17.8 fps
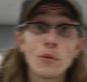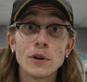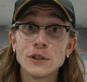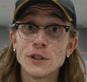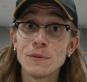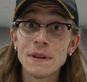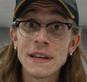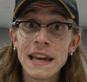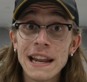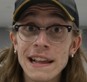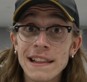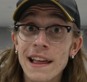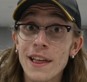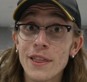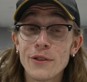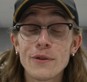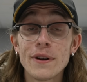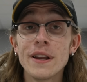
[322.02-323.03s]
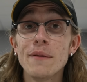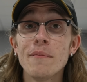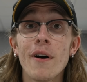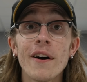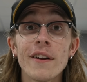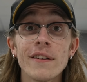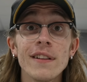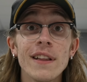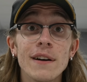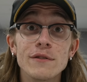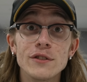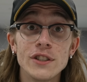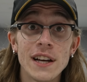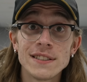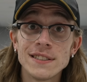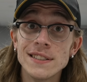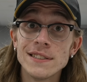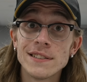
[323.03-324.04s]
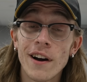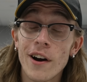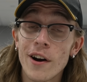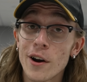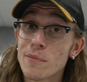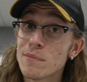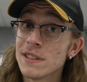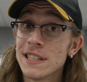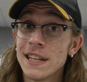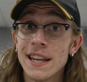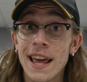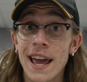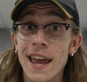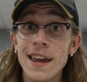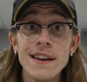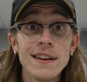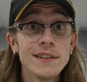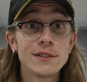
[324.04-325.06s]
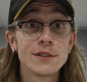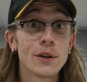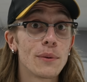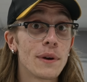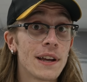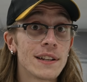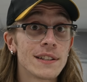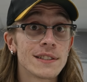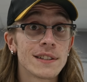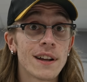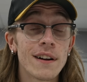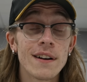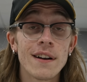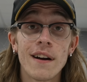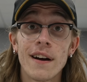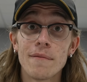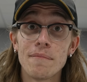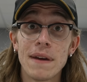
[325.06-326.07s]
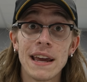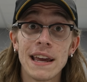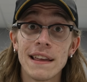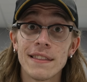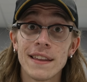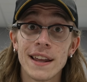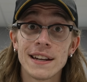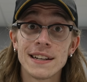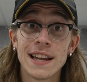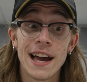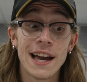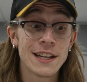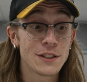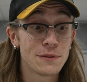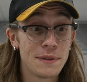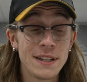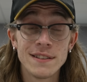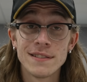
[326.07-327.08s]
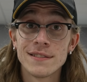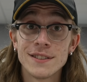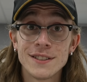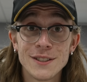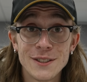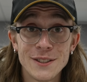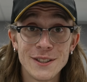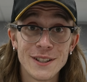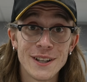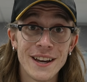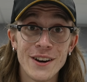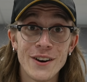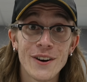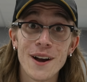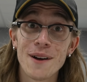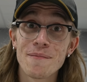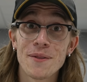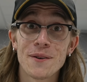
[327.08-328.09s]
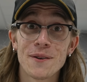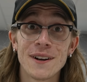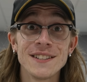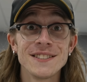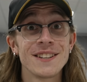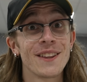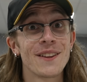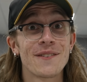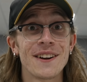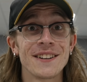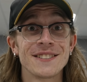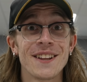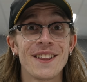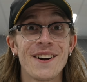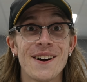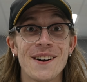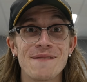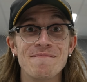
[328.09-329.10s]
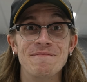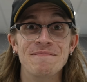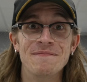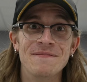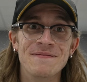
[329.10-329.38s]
We should be getting that three D model of Jesse's arm today, so we can start on making that attachment to hook up the wrist to the rest of the arm.